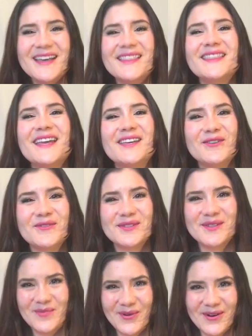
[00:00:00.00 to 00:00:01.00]
Thank you for
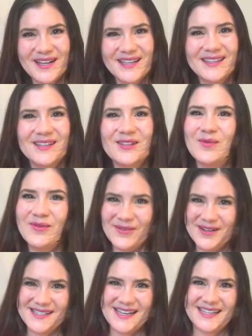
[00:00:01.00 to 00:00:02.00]
supporting the Global
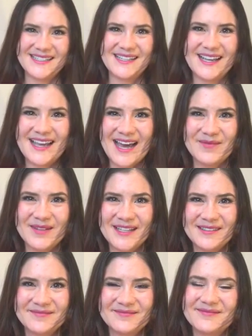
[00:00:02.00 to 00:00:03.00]
Voice Acting Academy.
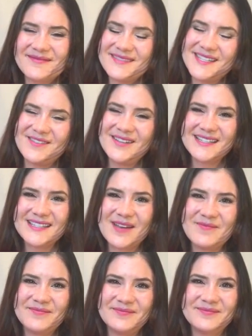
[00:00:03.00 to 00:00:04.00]
See you next time.